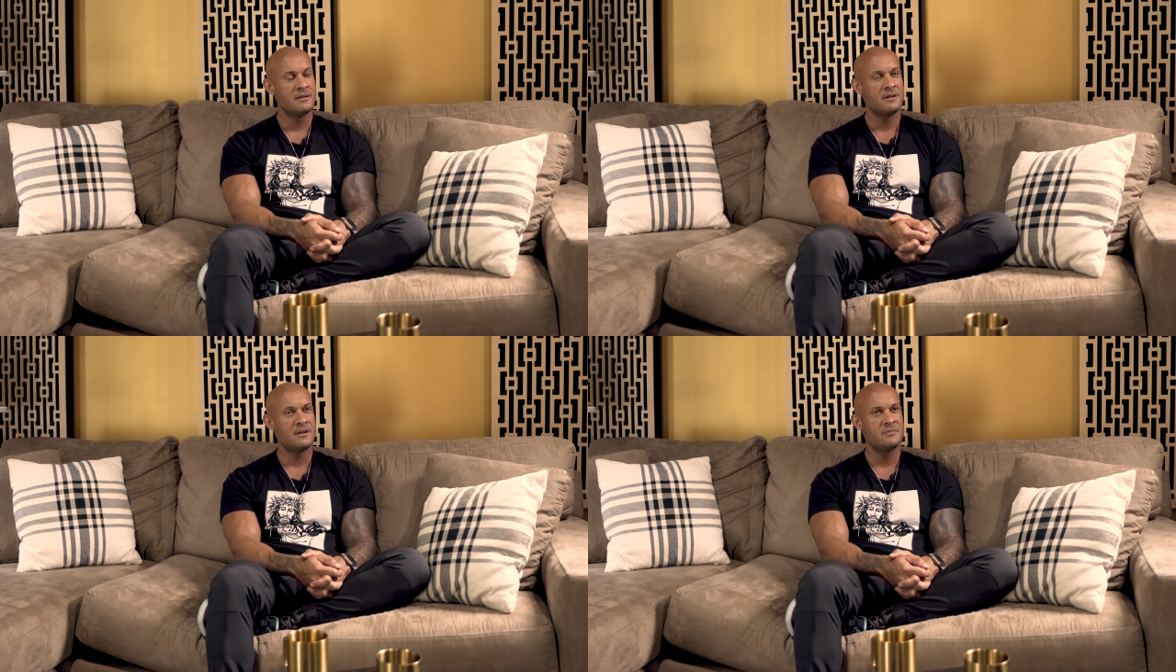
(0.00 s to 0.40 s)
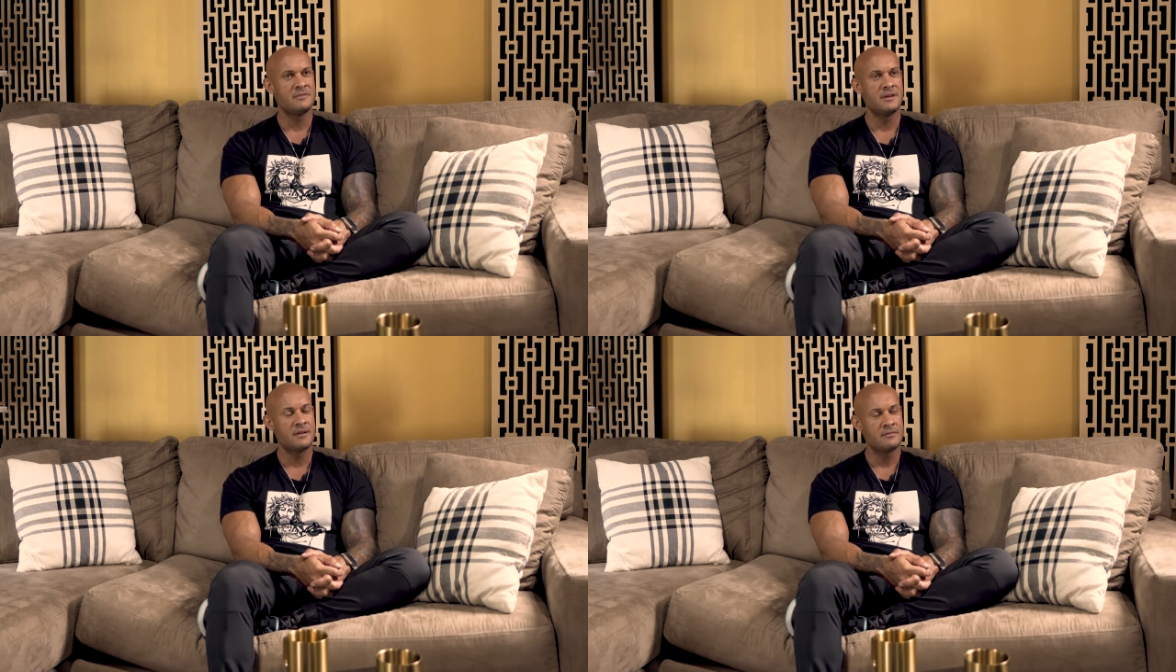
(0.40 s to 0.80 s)
And I'm
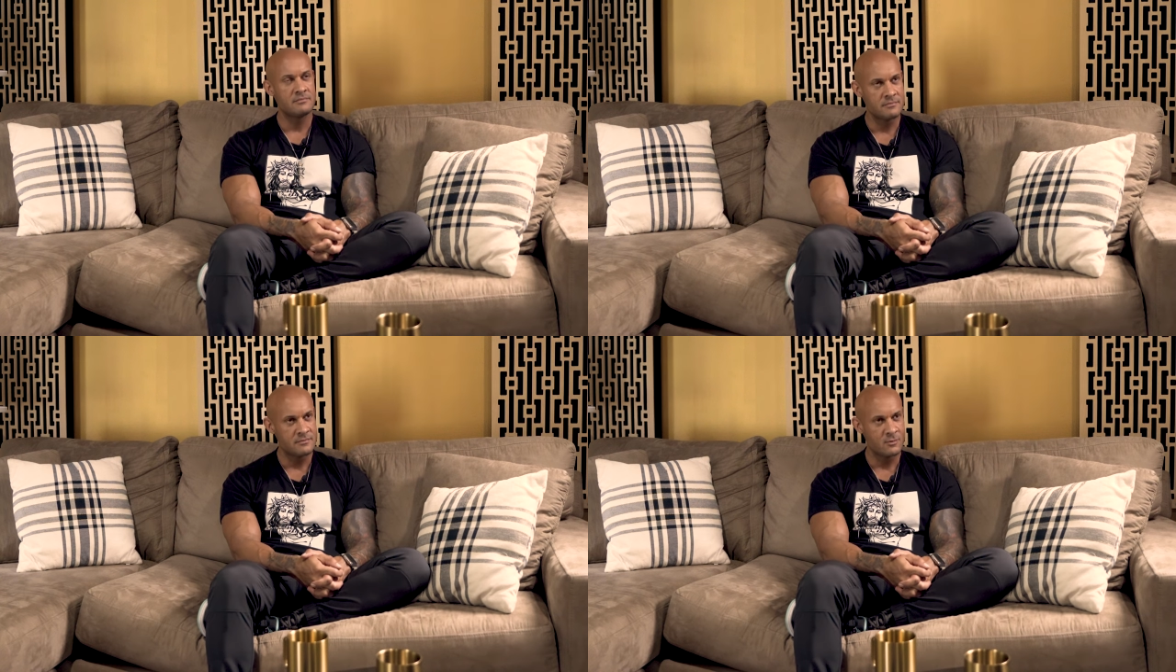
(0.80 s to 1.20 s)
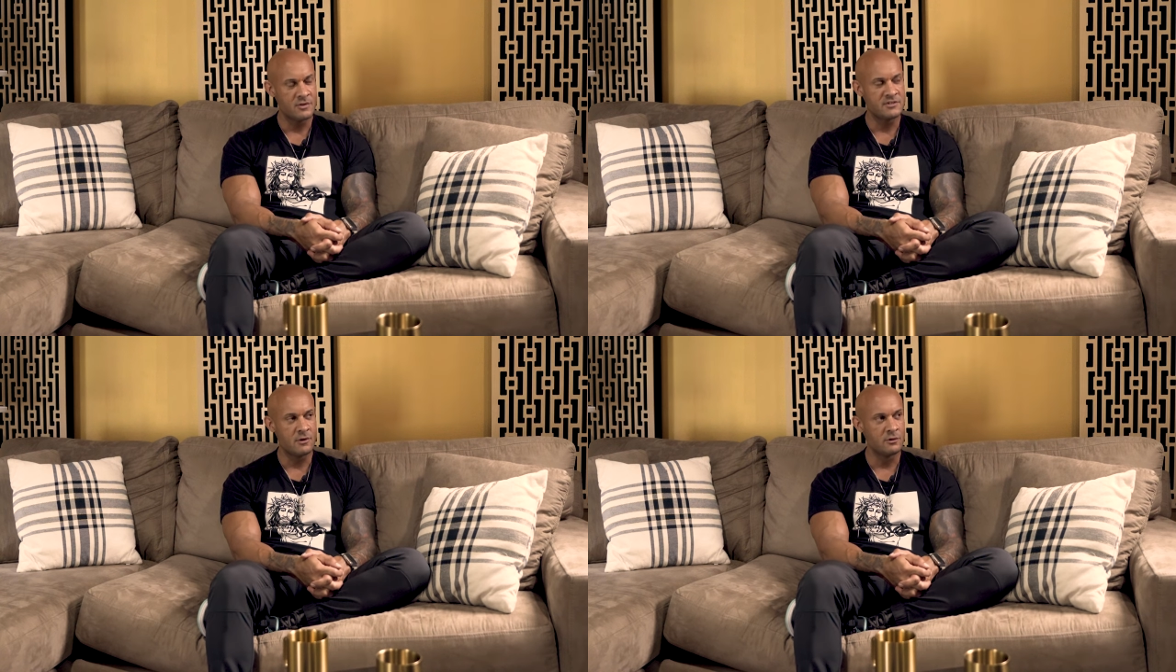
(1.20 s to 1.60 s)
like,
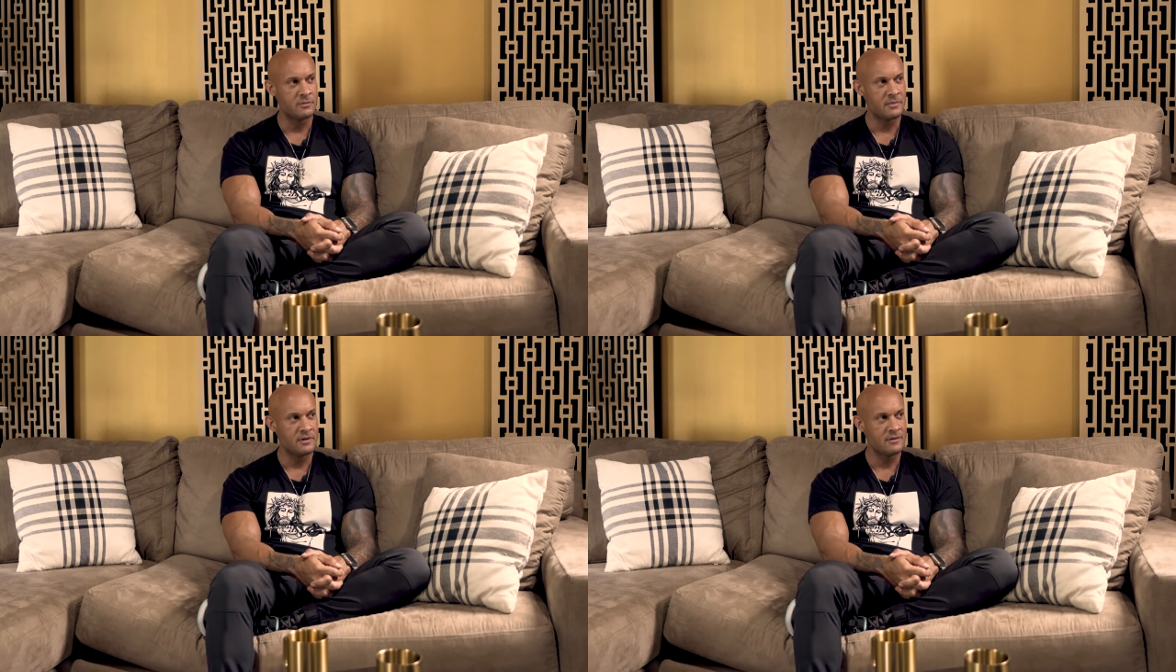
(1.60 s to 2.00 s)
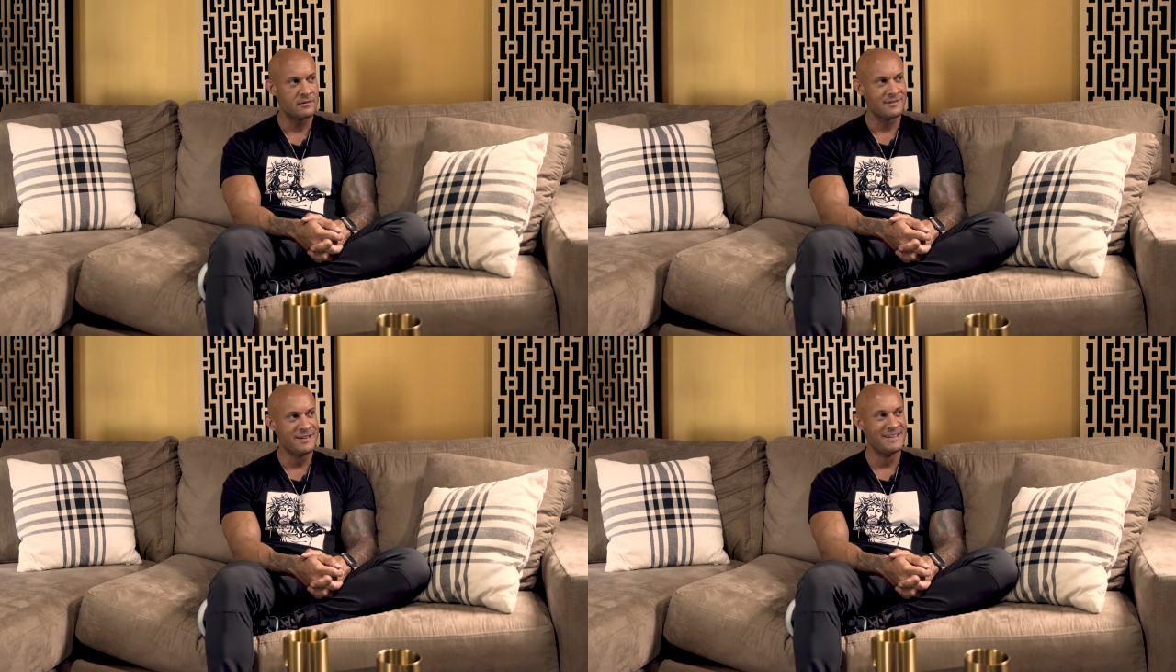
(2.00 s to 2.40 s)
what's an alderman?
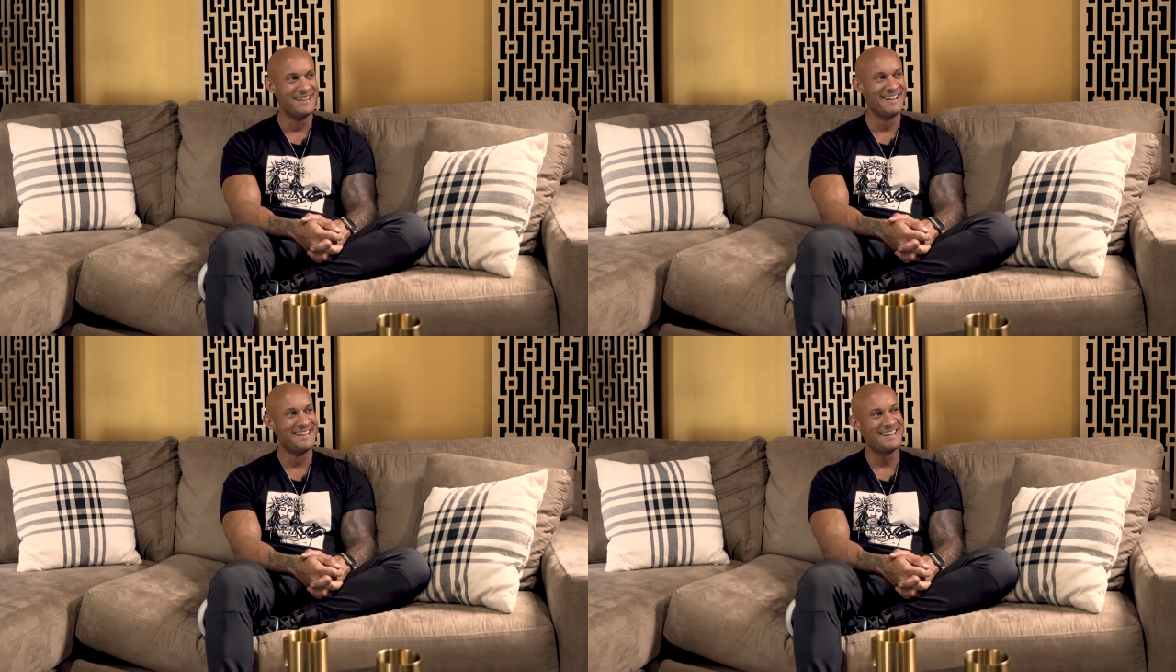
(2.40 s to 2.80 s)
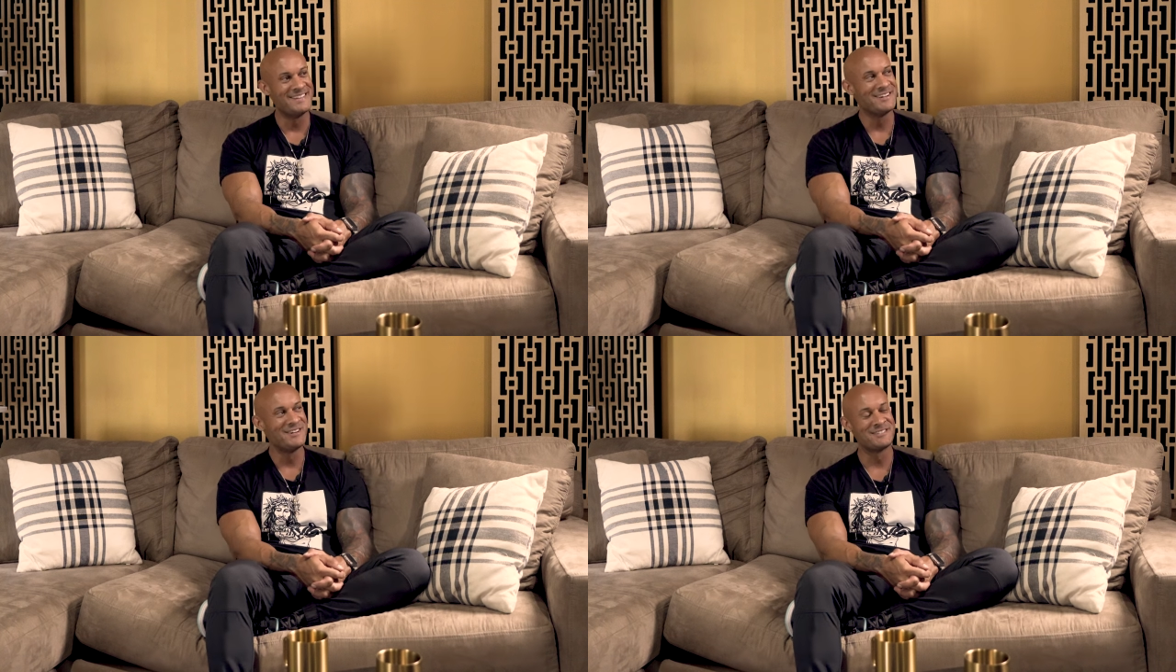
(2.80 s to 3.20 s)
And
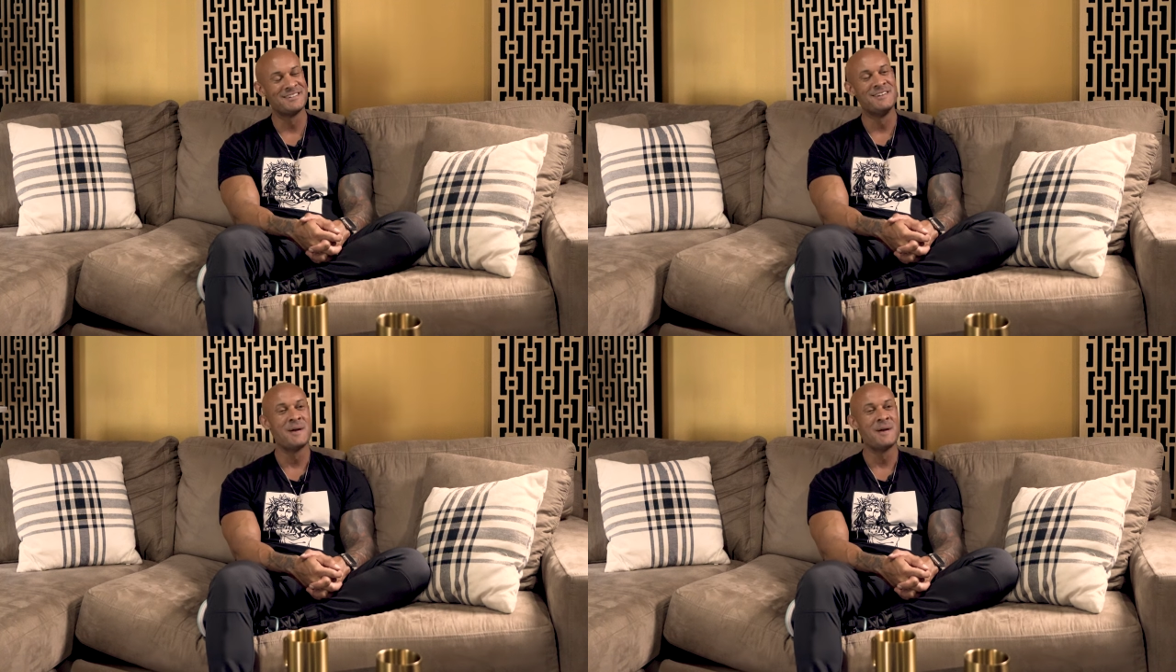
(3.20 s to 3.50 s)
he goes,